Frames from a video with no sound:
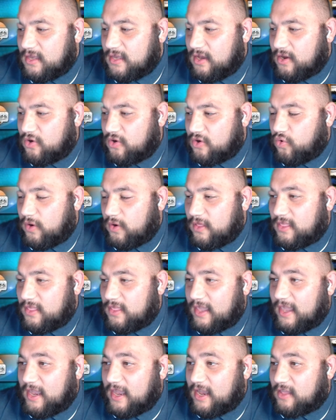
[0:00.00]
according to
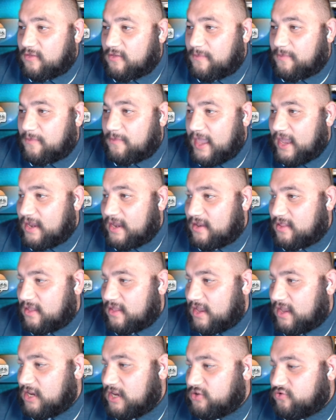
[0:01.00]
ESPN's
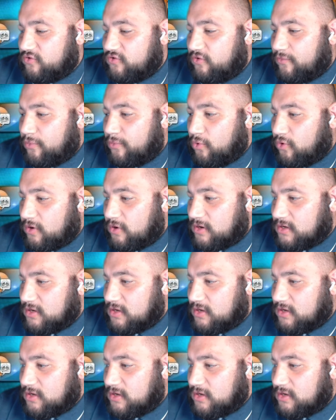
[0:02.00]
injury report.